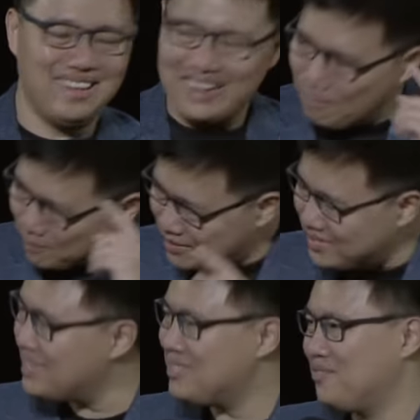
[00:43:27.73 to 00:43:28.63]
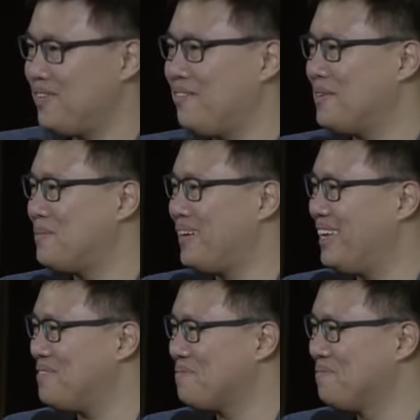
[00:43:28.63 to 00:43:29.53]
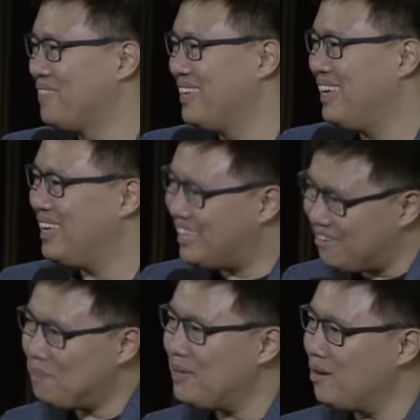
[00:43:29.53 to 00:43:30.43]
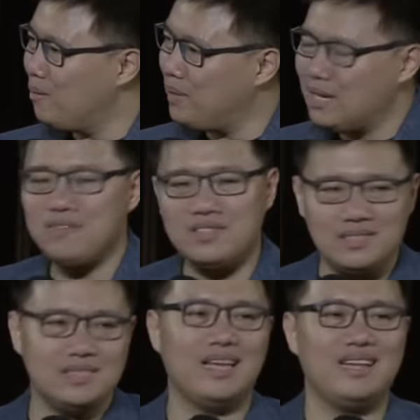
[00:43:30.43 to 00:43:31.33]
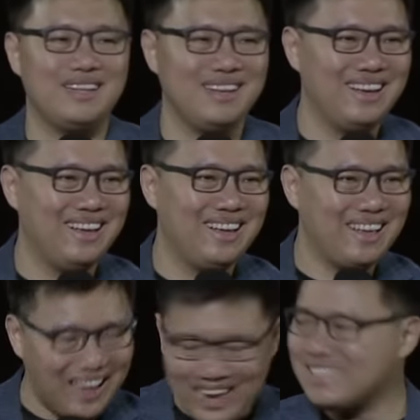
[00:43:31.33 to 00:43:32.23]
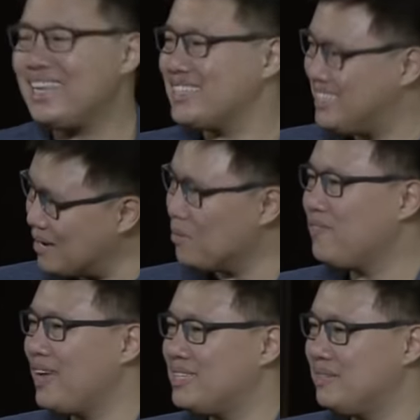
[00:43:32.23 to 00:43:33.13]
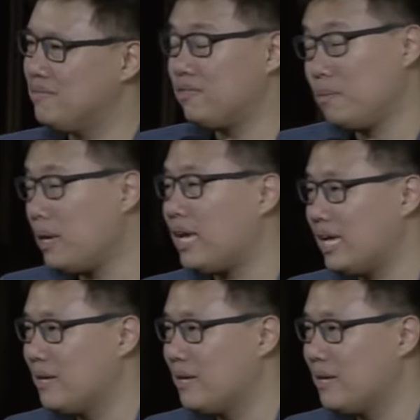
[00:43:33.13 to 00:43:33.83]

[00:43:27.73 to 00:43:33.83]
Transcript: I'm going to test your faith, Abraham. Give me your beloved son, Isaac, sacrifice him for me.